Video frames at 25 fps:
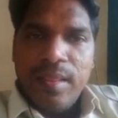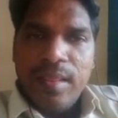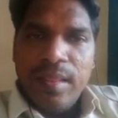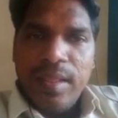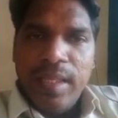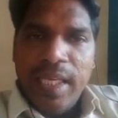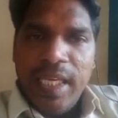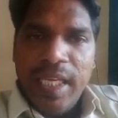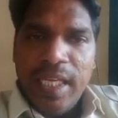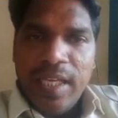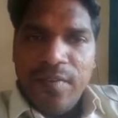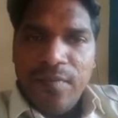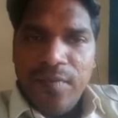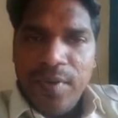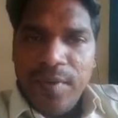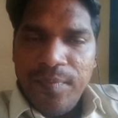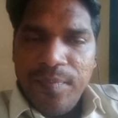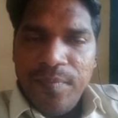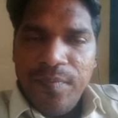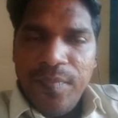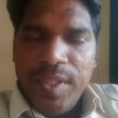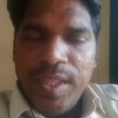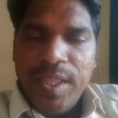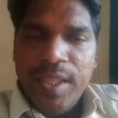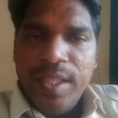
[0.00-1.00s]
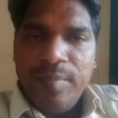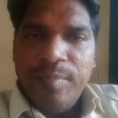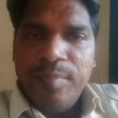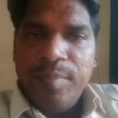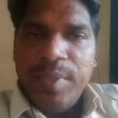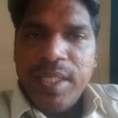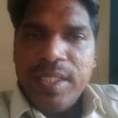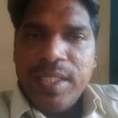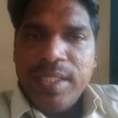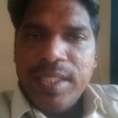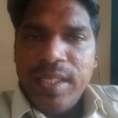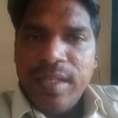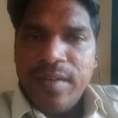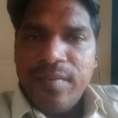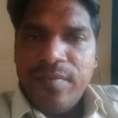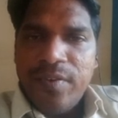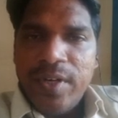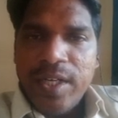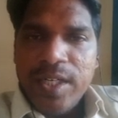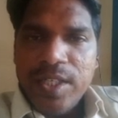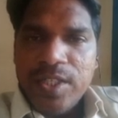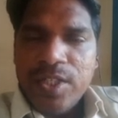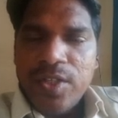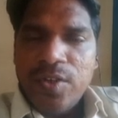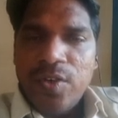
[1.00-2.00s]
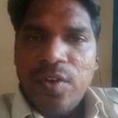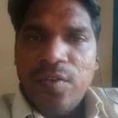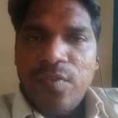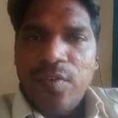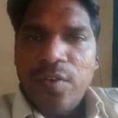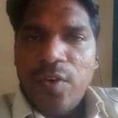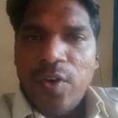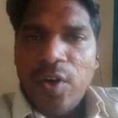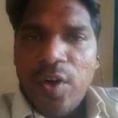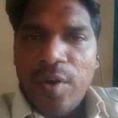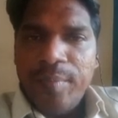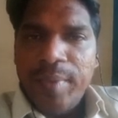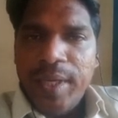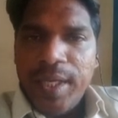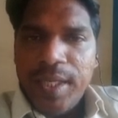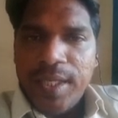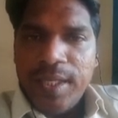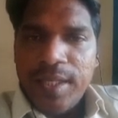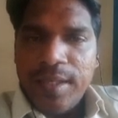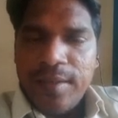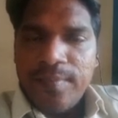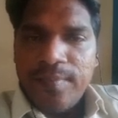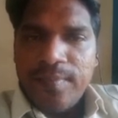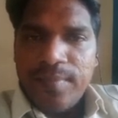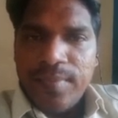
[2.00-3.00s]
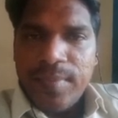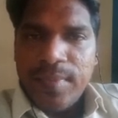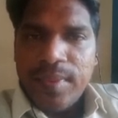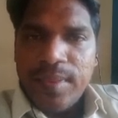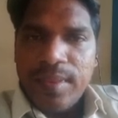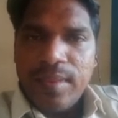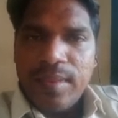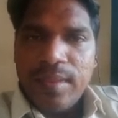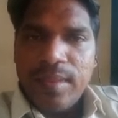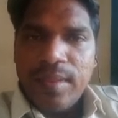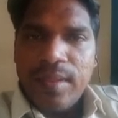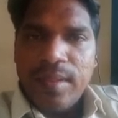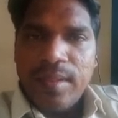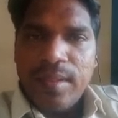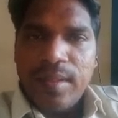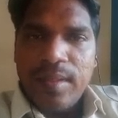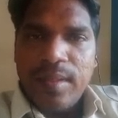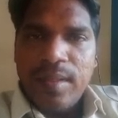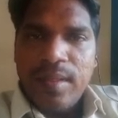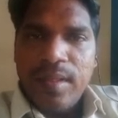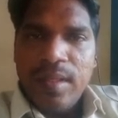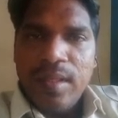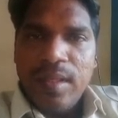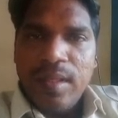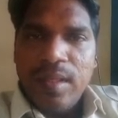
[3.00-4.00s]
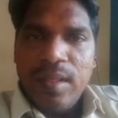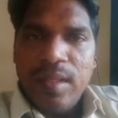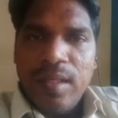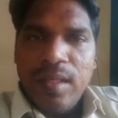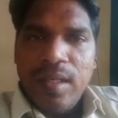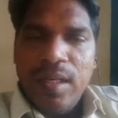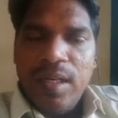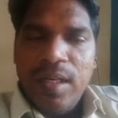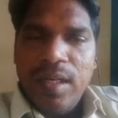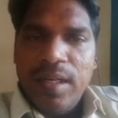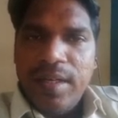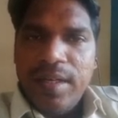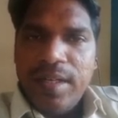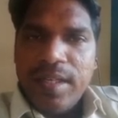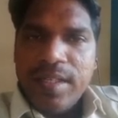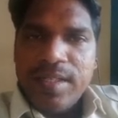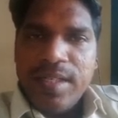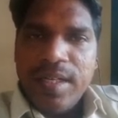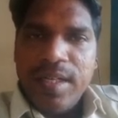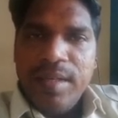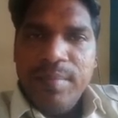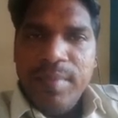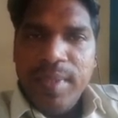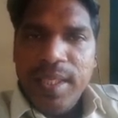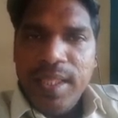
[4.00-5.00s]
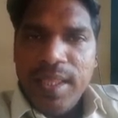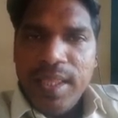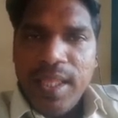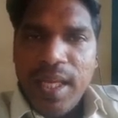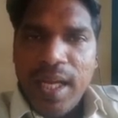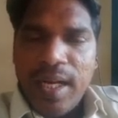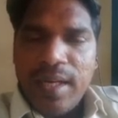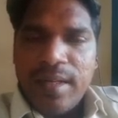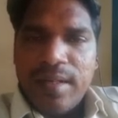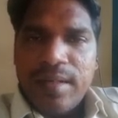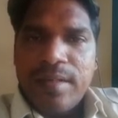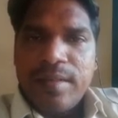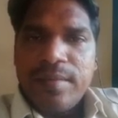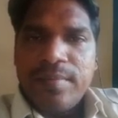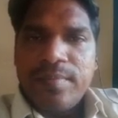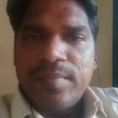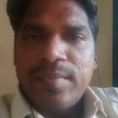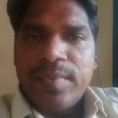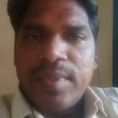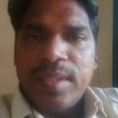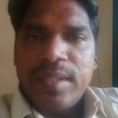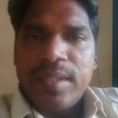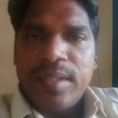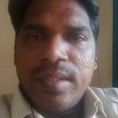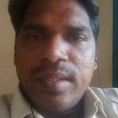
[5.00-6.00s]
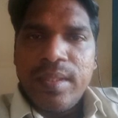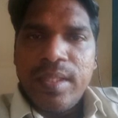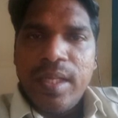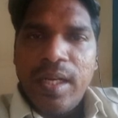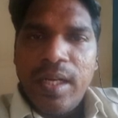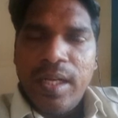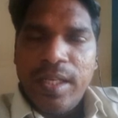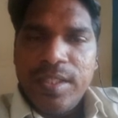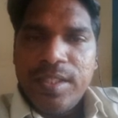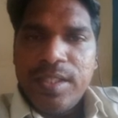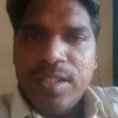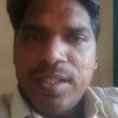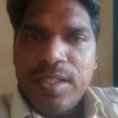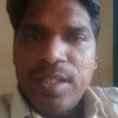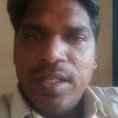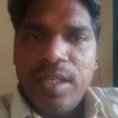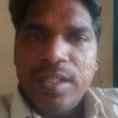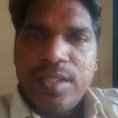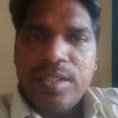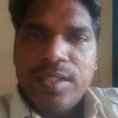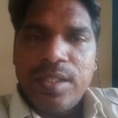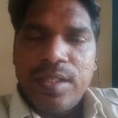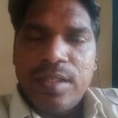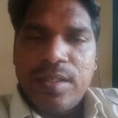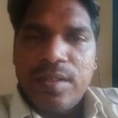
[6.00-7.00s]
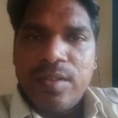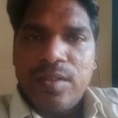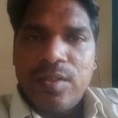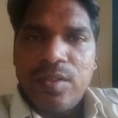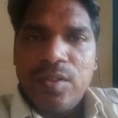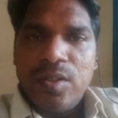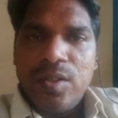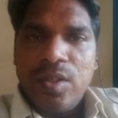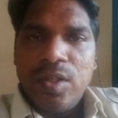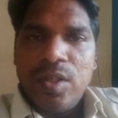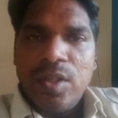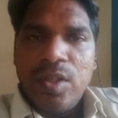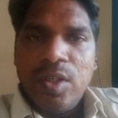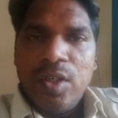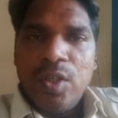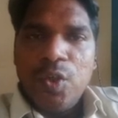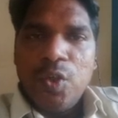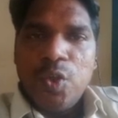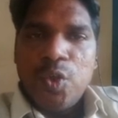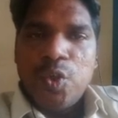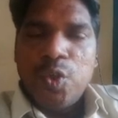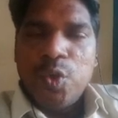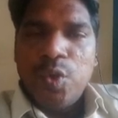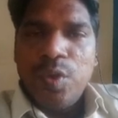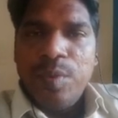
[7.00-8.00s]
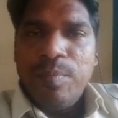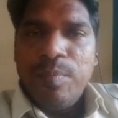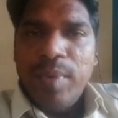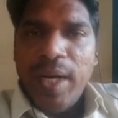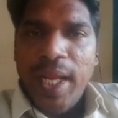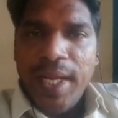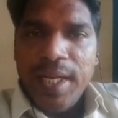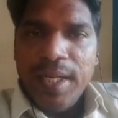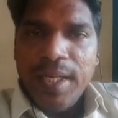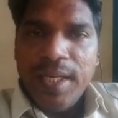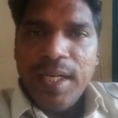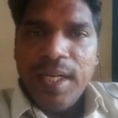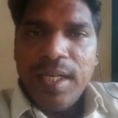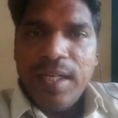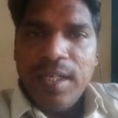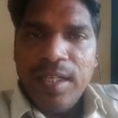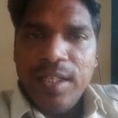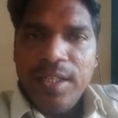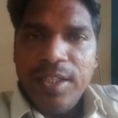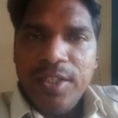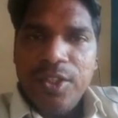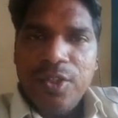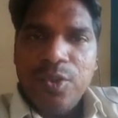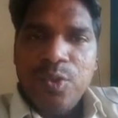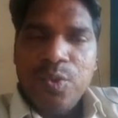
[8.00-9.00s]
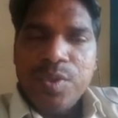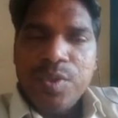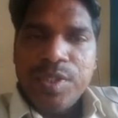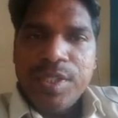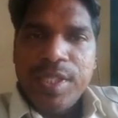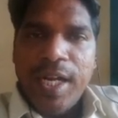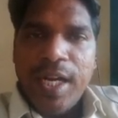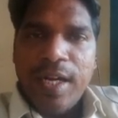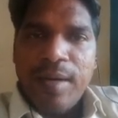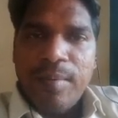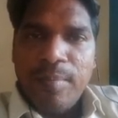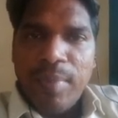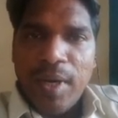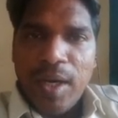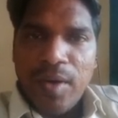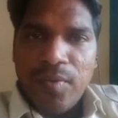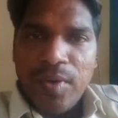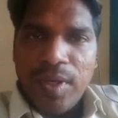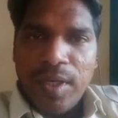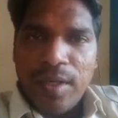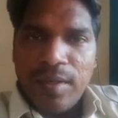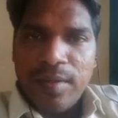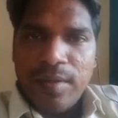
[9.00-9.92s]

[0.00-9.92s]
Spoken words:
equipped with the basic function of lawmaking. It doesn't mean that the legislature should blanketly use that power.